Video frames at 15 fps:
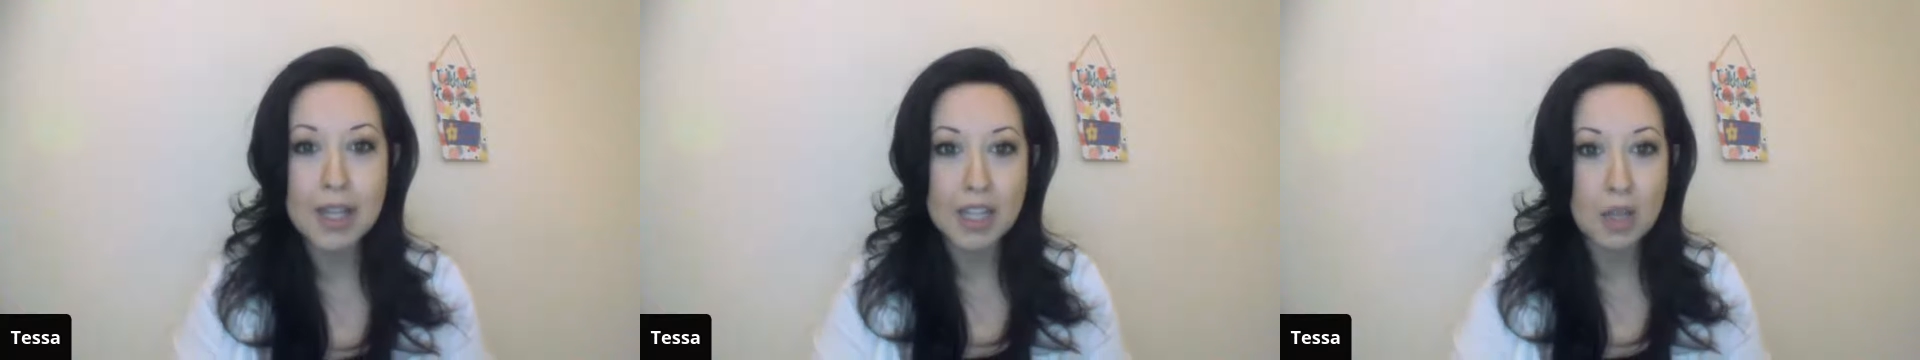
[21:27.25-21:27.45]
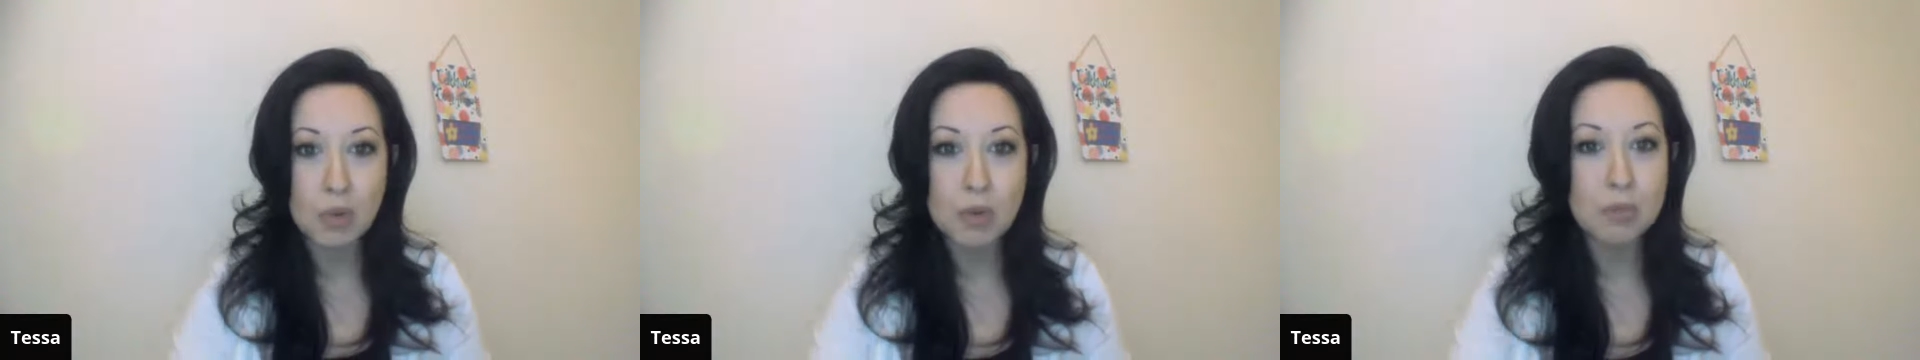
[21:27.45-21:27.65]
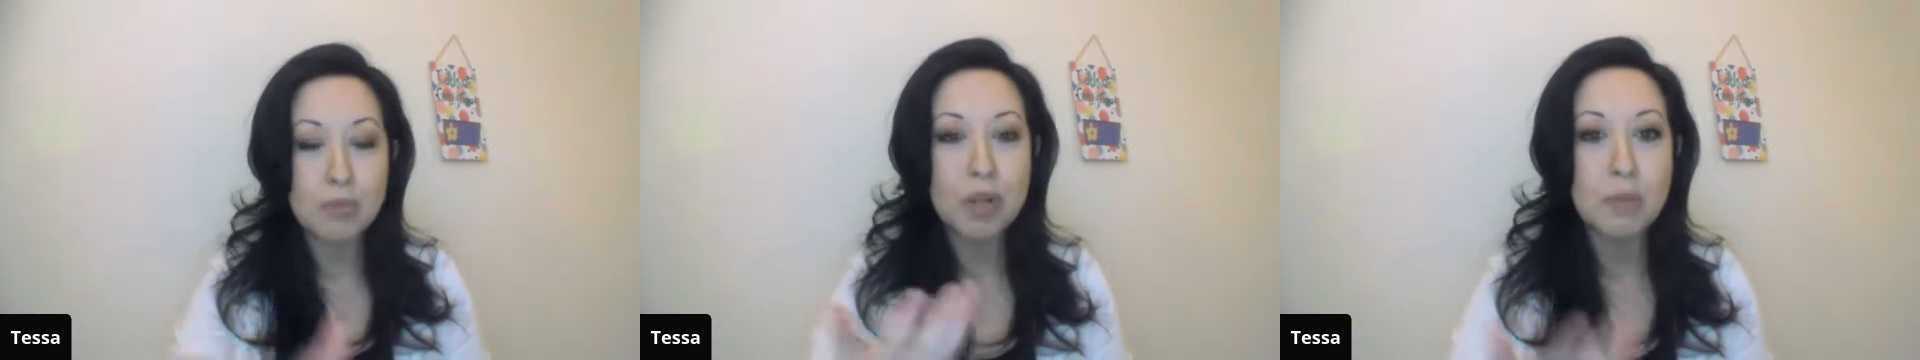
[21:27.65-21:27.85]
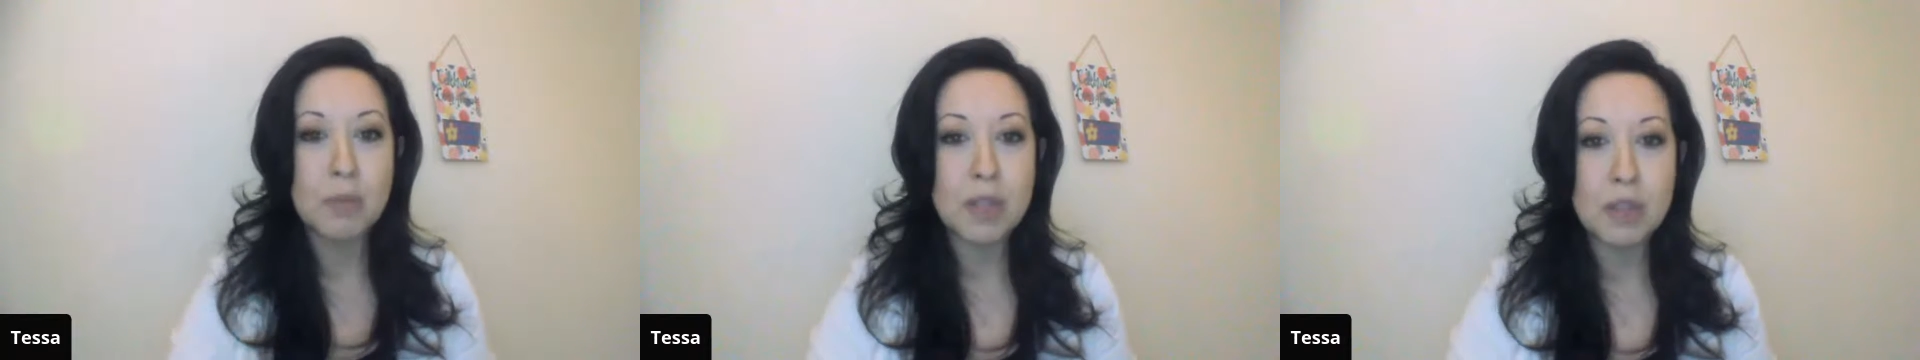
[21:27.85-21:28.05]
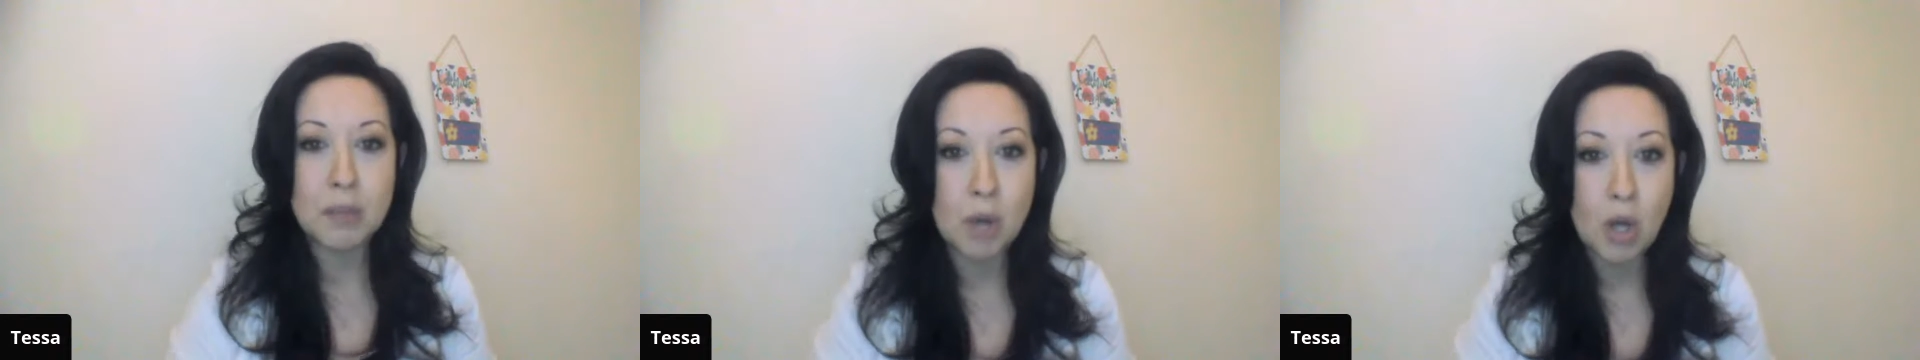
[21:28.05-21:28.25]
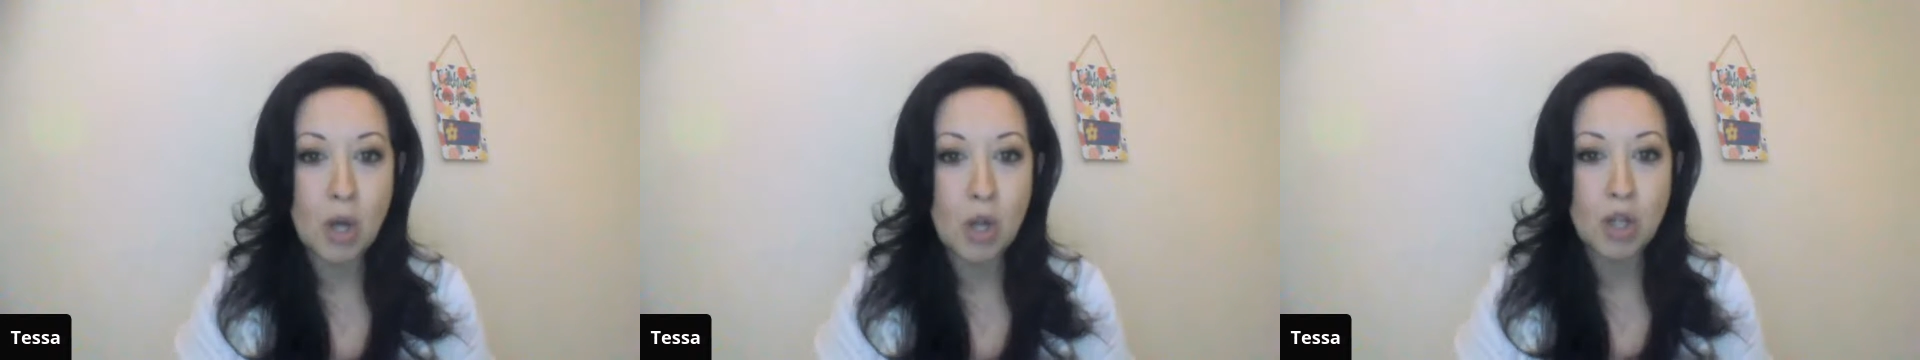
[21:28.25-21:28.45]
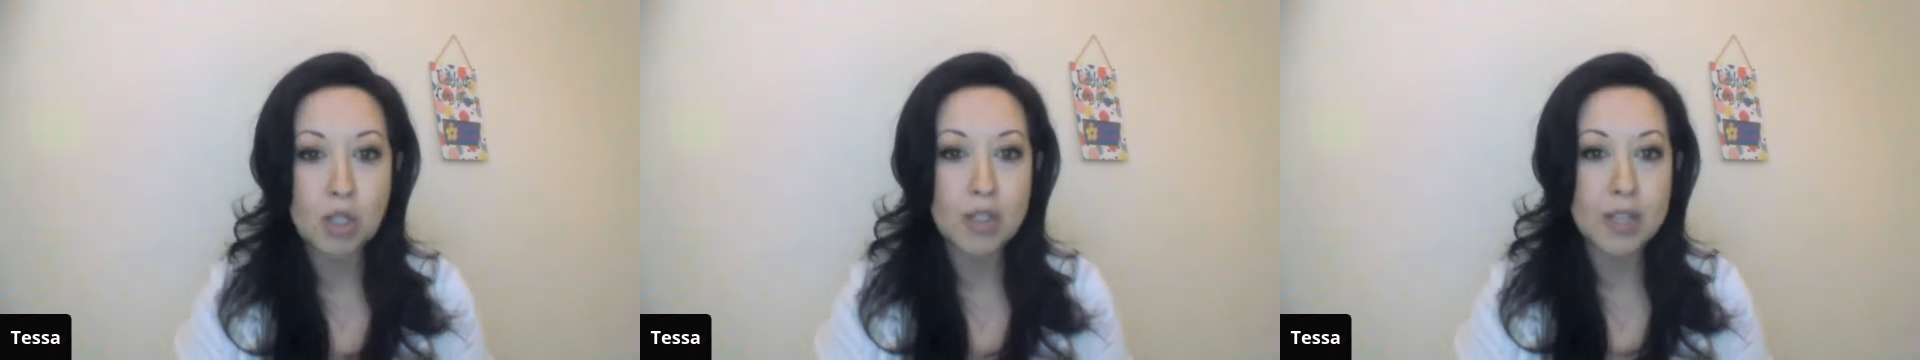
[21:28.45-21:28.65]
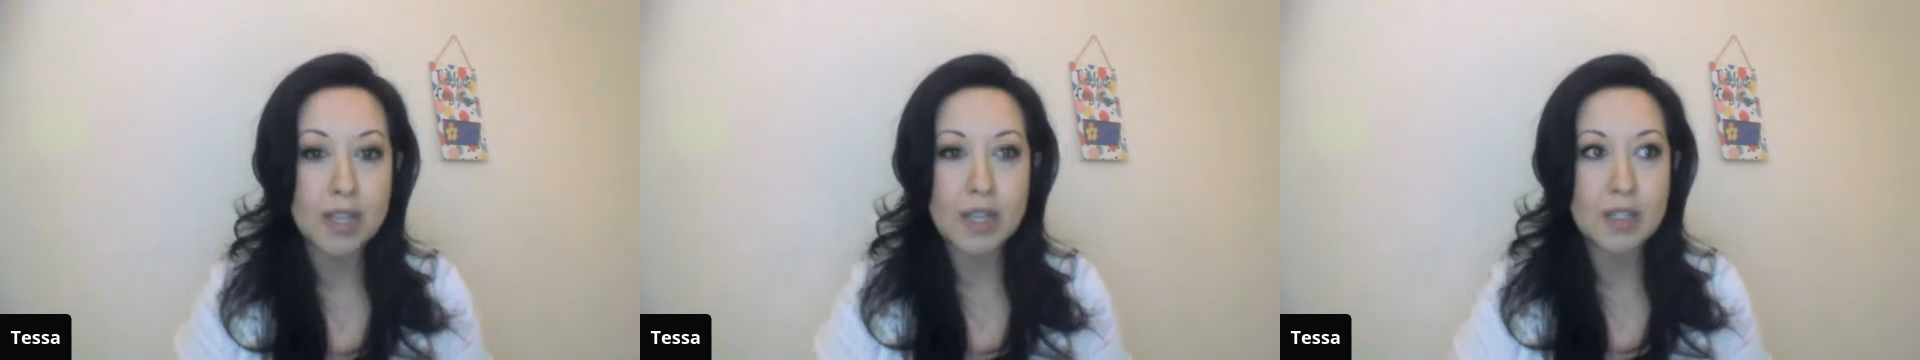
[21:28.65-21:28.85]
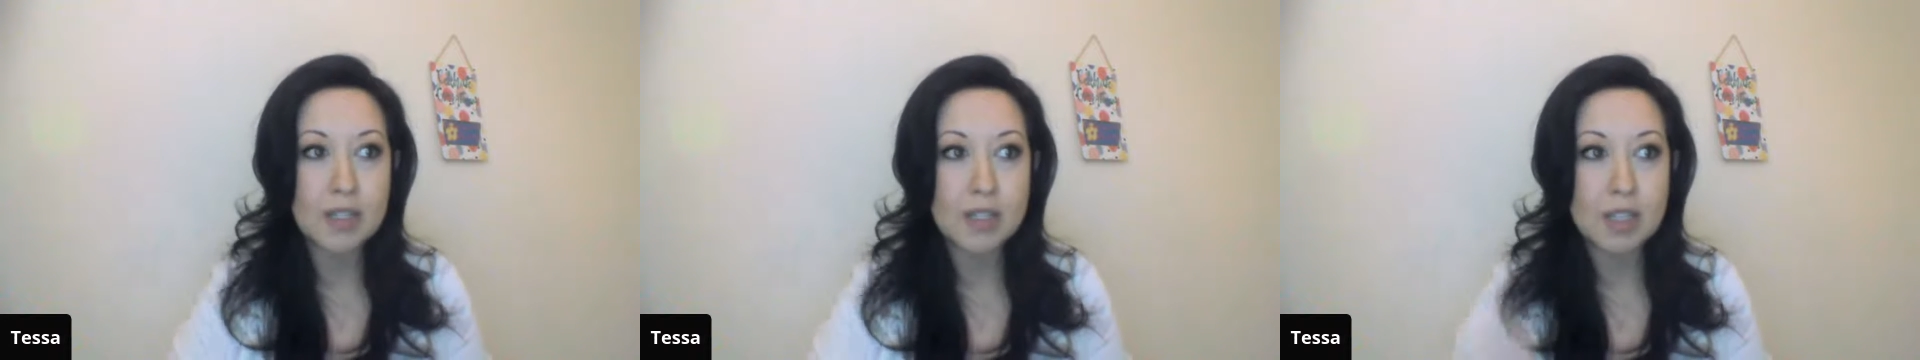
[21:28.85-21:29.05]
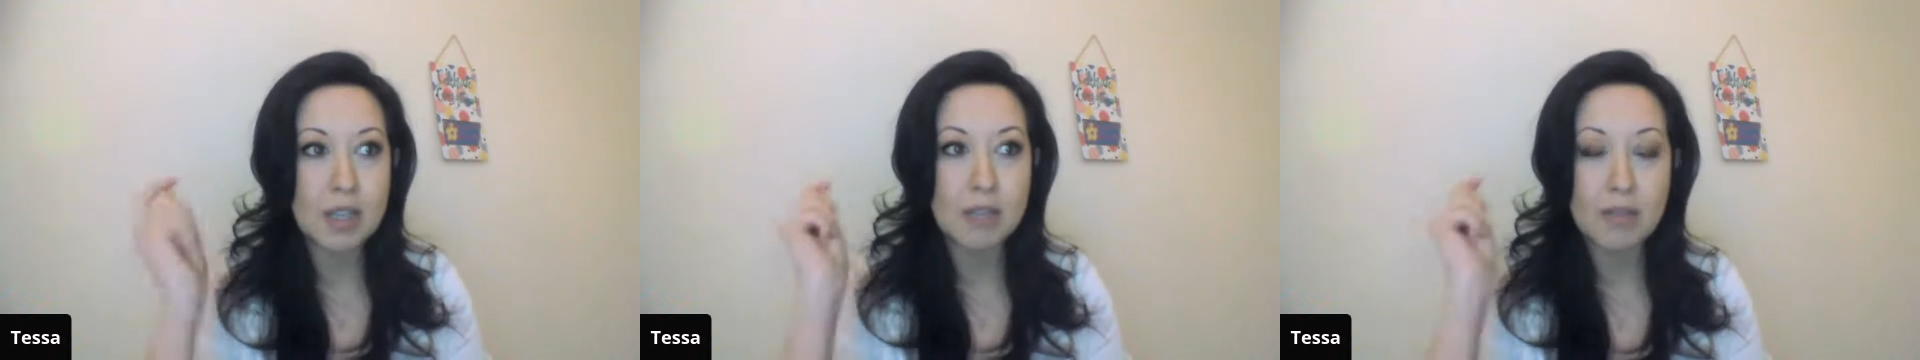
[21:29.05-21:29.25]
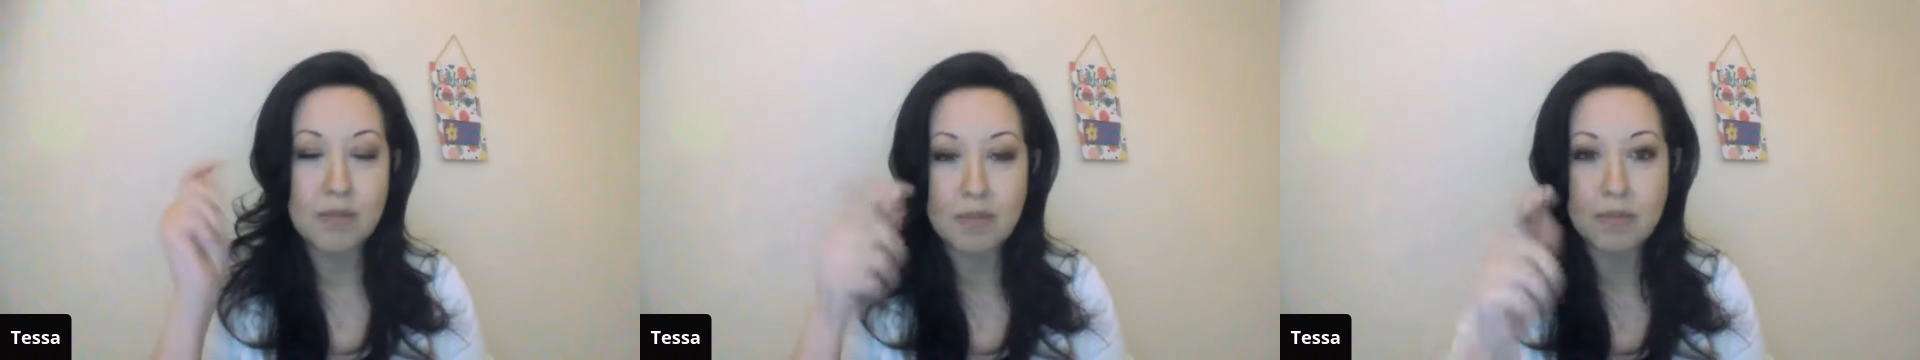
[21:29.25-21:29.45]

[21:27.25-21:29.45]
Like they would bring me the ball and